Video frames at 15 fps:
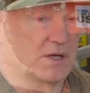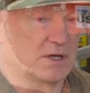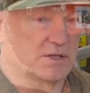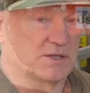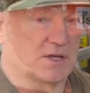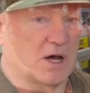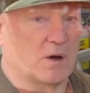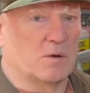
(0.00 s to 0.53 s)

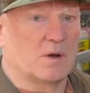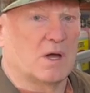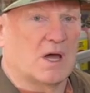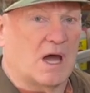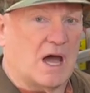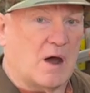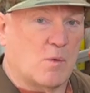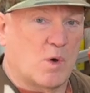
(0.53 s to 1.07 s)
So
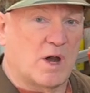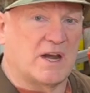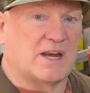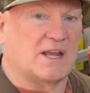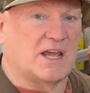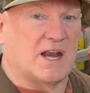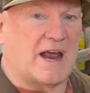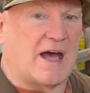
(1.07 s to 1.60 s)
I wanted to
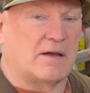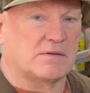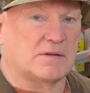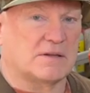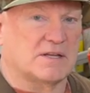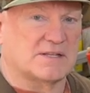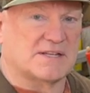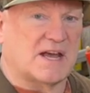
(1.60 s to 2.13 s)
get
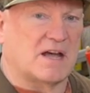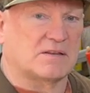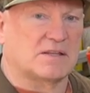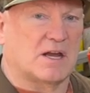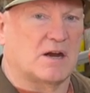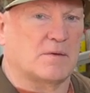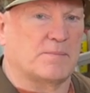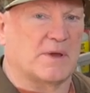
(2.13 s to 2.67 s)
out this out
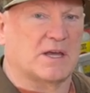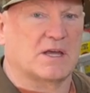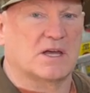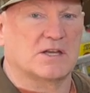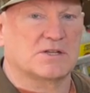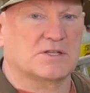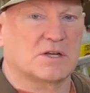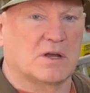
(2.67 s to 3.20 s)
there
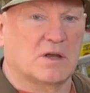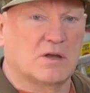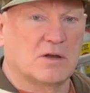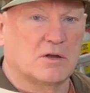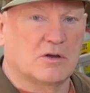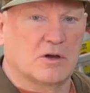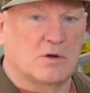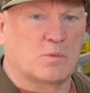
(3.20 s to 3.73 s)
because
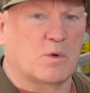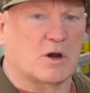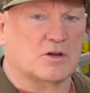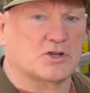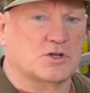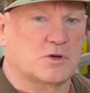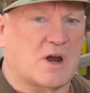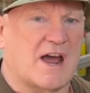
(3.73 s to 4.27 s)
Good
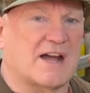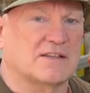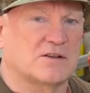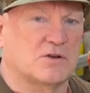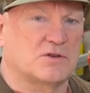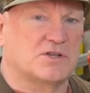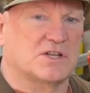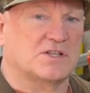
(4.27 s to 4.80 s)
Works
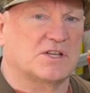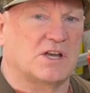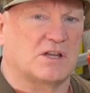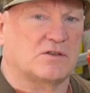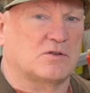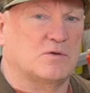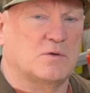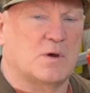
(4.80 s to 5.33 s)
Tractor just
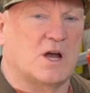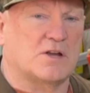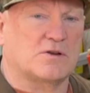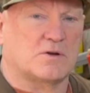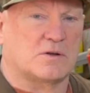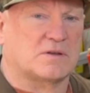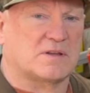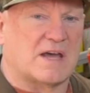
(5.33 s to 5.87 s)
hit
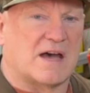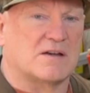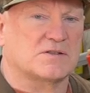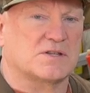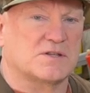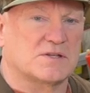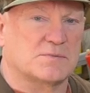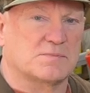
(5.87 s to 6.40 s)

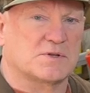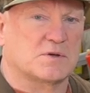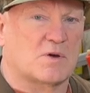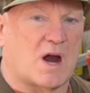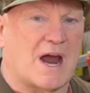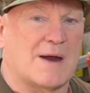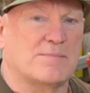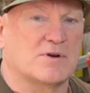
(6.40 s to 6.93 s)
200,000
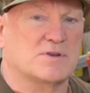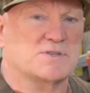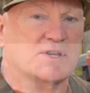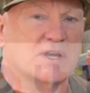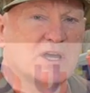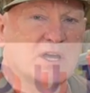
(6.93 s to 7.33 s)
subscribers